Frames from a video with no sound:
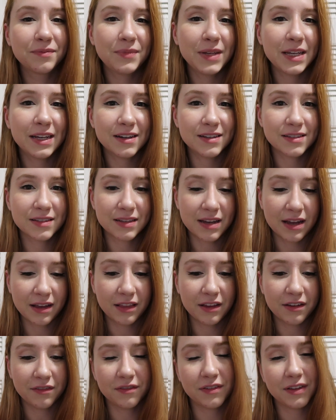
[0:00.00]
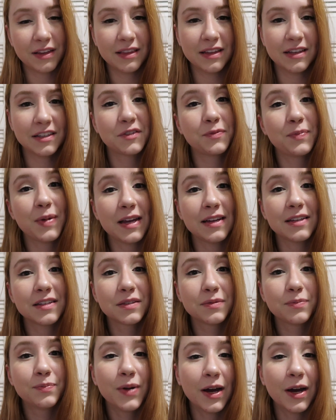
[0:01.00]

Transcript: because I live in this space.